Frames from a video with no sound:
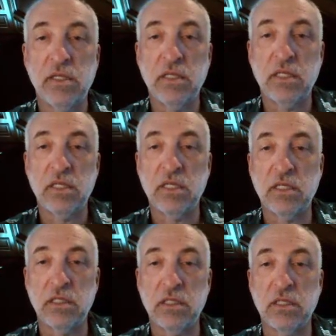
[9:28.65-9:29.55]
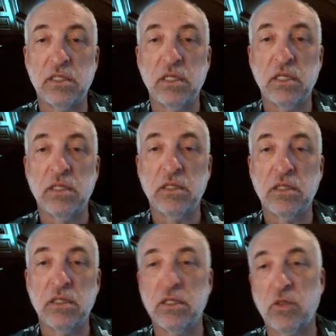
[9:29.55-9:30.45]
this distance is
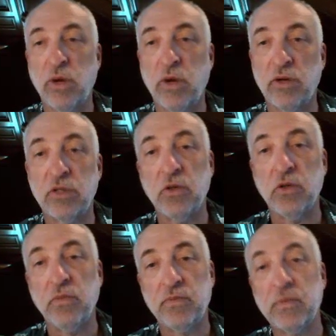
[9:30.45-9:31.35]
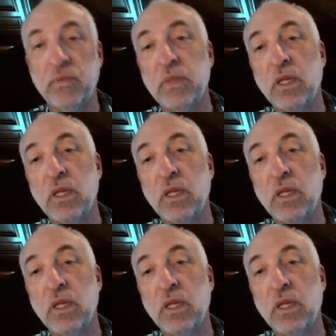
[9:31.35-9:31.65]
the square root of 2.